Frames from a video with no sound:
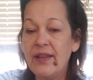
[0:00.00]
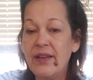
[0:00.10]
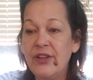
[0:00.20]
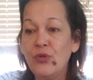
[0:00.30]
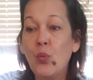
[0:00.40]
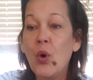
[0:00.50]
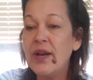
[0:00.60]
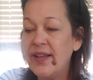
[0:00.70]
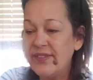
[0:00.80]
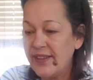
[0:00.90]
is
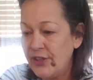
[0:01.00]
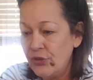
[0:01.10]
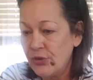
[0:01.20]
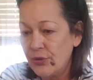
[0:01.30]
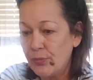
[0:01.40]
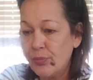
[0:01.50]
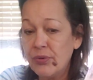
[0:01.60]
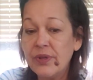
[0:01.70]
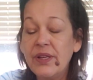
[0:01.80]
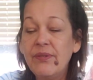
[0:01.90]
what has hindered
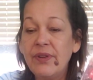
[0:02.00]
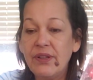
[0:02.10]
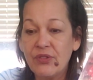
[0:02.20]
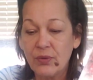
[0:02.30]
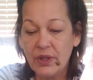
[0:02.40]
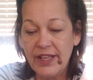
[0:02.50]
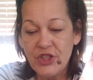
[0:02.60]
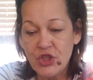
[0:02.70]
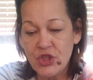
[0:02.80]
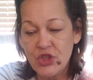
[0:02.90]
previous
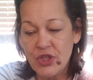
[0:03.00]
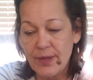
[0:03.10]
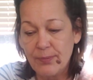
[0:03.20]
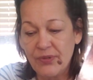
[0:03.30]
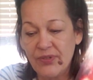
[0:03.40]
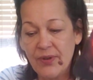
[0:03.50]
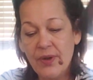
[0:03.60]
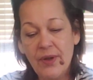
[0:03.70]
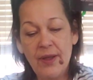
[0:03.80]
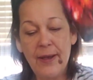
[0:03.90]
relationships
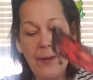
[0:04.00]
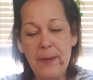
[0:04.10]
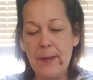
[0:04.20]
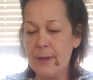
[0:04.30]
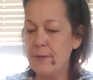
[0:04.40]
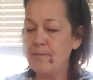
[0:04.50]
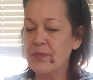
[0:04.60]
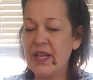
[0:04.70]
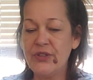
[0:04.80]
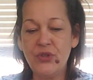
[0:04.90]
um,
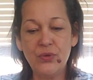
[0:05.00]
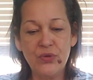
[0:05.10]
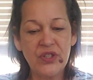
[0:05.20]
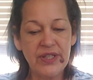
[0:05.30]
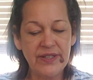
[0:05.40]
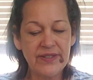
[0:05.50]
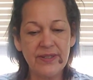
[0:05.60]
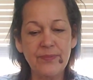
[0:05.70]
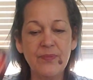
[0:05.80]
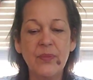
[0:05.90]
I do see
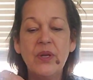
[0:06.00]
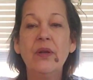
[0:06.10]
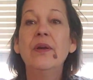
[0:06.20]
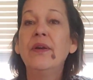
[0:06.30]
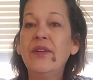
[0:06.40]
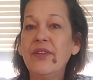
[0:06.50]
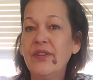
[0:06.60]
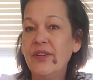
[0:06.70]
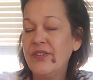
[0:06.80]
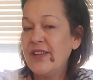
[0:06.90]
some
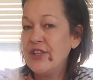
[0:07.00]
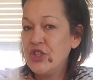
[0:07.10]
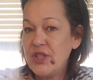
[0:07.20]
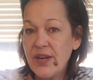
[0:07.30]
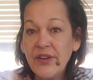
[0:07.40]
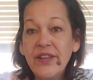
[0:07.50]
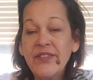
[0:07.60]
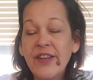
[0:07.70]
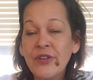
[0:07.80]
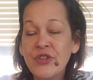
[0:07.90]
a
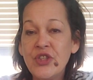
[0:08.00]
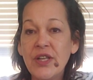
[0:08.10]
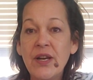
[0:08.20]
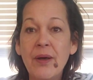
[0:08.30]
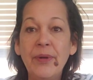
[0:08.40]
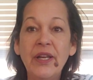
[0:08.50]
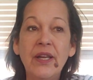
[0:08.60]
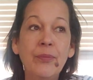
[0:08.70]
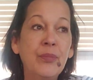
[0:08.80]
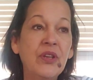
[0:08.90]
Sagittarius energy coming
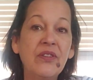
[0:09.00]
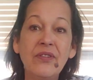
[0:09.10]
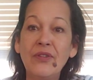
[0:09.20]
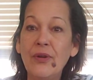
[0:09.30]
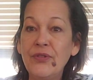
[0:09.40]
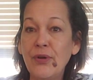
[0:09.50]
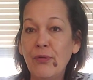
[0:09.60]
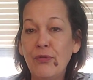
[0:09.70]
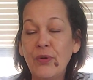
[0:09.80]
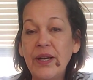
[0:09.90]
in, but this is also
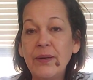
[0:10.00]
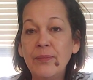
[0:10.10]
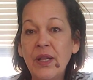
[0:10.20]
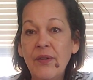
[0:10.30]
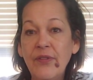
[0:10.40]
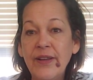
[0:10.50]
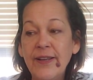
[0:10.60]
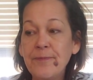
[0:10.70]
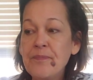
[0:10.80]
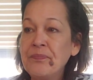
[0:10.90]
freedom
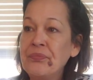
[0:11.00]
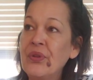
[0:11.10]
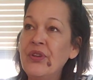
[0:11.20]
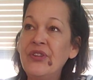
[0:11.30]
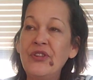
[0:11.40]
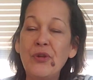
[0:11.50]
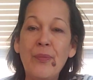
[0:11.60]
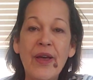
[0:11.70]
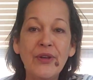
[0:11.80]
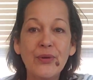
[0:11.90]
loving. This is
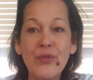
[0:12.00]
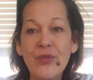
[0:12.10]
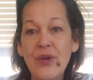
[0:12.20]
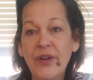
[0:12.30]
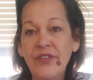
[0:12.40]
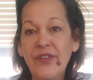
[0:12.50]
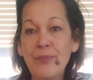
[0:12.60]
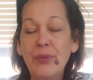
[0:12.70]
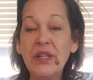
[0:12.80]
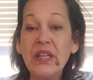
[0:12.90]
about your thoughts
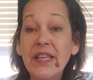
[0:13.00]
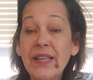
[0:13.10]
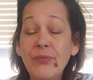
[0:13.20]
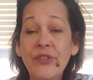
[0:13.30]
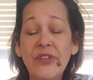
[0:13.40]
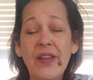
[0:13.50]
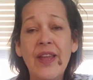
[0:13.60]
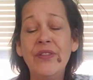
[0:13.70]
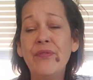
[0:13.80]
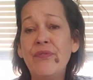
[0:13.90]
and beliefs
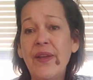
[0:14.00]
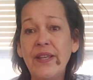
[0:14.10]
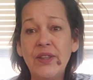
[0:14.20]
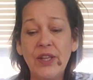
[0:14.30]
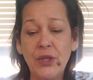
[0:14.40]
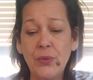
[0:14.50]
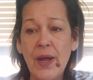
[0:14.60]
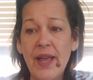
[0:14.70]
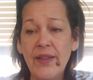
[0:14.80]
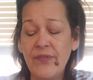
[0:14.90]
and the faith that you
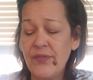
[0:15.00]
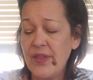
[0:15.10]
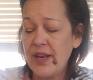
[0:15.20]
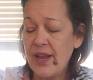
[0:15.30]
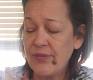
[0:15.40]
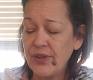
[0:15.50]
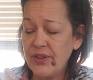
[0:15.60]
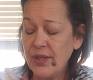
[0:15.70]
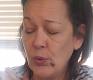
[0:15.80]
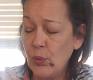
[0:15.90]
have that
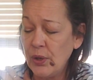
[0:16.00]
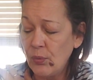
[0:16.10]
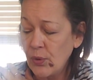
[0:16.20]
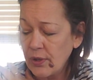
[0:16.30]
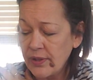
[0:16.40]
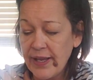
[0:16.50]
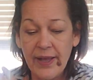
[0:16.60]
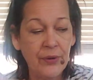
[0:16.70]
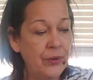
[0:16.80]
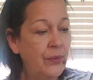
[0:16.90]
everything will work
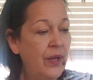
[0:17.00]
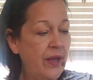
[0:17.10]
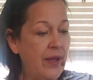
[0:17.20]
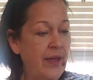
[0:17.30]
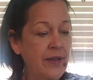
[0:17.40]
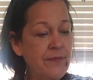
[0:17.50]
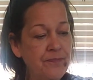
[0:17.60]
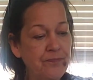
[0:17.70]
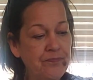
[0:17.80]
out okay.